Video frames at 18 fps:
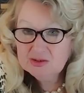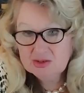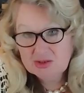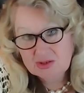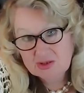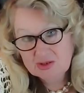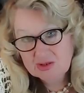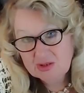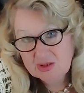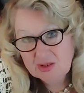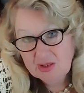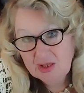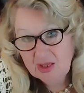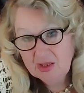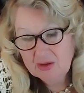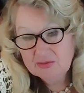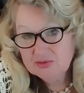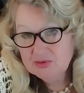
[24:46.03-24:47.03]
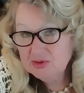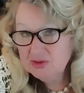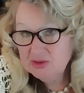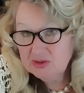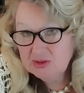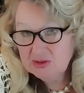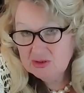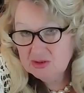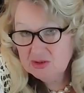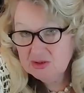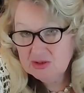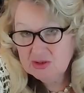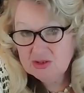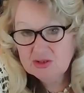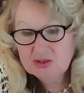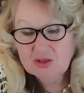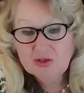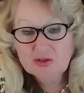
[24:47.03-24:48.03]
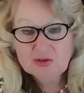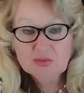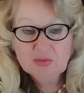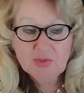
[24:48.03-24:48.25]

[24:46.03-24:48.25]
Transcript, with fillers: She is in love. She she just got